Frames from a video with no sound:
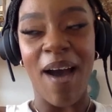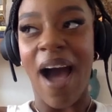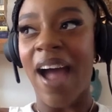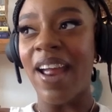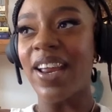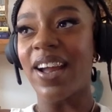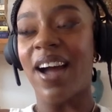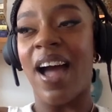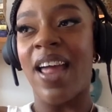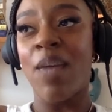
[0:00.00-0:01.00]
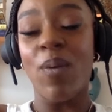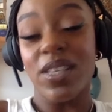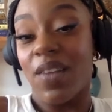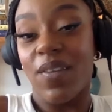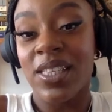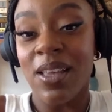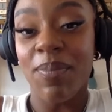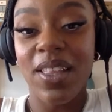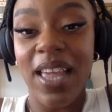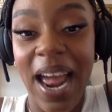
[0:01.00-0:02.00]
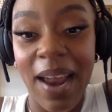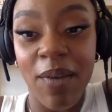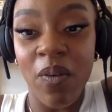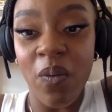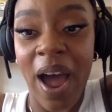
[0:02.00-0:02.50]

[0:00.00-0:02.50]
I it wasn't even something that